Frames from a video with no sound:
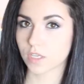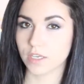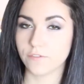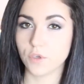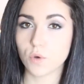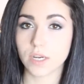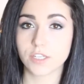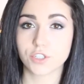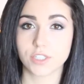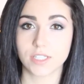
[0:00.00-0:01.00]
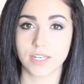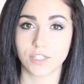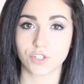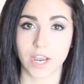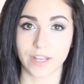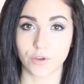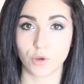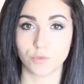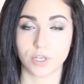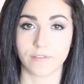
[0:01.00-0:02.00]
If you are interested in trying out
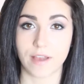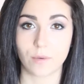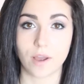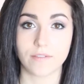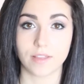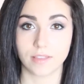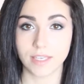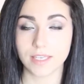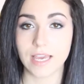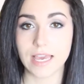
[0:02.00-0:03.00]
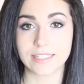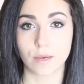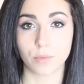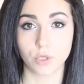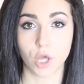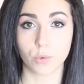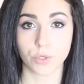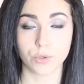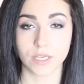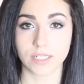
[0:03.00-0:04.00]
Home Chef, I will have a link down below where
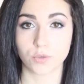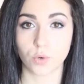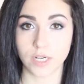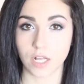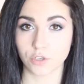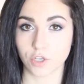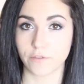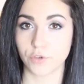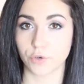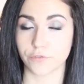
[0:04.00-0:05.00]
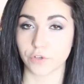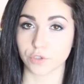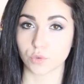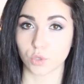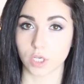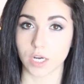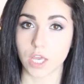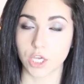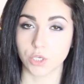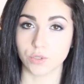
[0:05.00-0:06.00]
you can get $20 off your first order
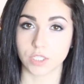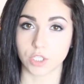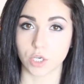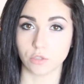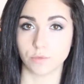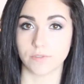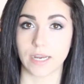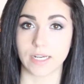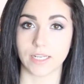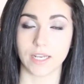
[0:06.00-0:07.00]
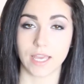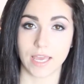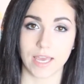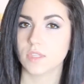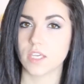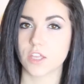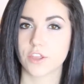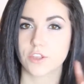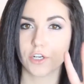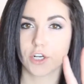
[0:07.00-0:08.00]
using the code provided. The
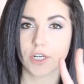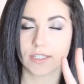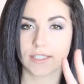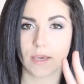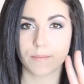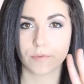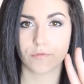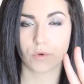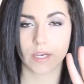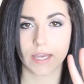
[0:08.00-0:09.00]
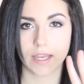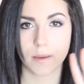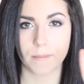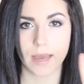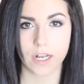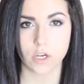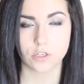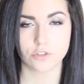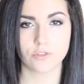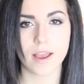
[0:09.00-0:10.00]
third tip for getting back
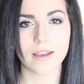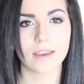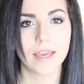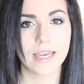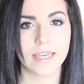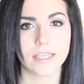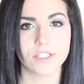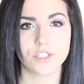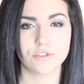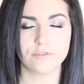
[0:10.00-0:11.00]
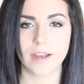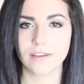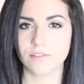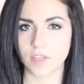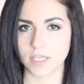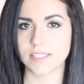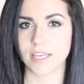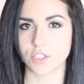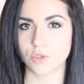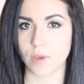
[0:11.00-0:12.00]
on track is to find fitness
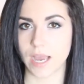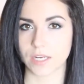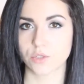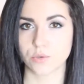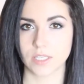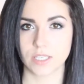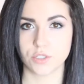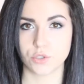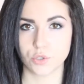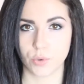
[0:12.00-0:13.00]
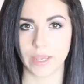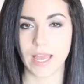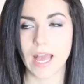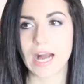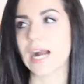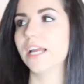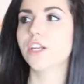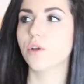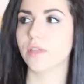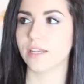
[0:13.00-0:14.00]
that you actually enjoy. I
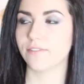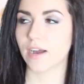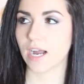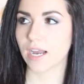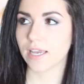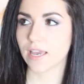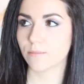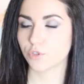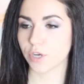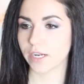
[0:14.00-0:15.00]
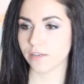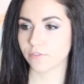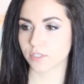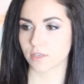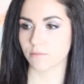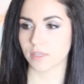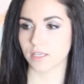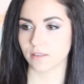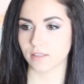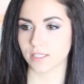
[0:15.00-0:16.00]
know that if I am training for
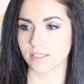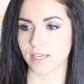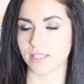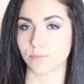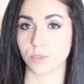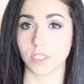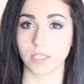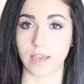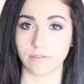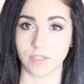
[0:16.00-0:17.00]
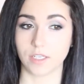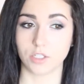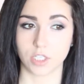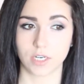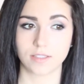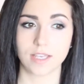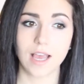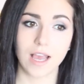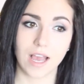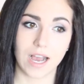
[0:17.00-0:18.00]
something, let's say it's pretty heavy endurance,
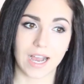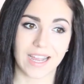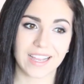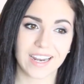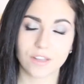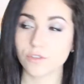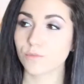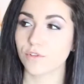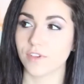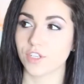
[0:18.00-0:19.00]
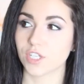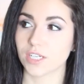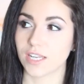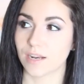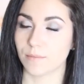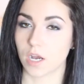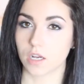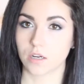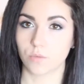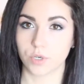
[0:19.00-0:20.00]
I kind of lose motivation and I'm
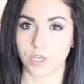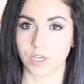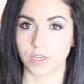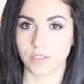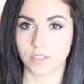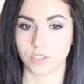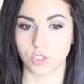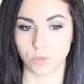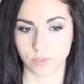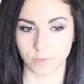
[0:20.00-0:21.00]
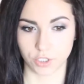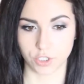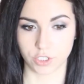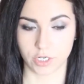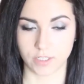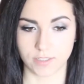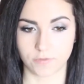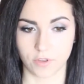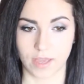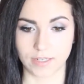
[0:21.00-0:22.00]
not going to want to do as much endurance
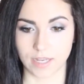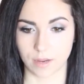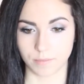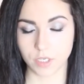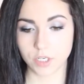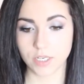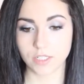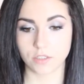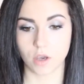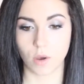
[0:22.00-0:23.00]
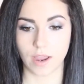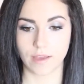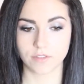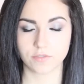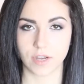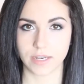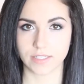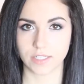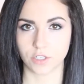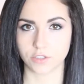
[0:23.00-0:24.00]
for that time period, so I have to
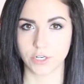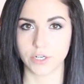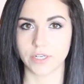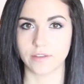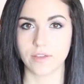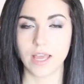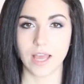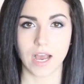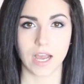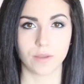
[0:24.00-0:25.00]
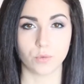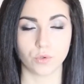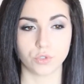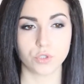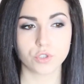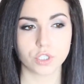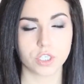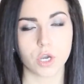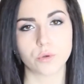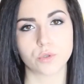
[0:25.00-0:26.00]
find an alternative. I will usually
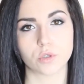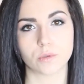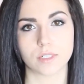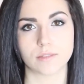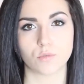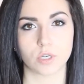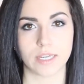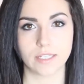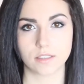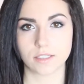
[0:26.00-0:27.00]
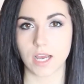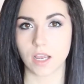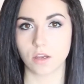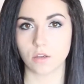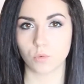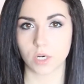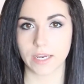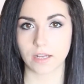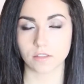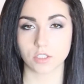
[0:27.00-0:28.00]
go towards more HIIT style
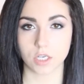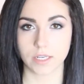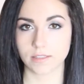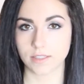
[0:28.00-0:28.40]
workouts, circuit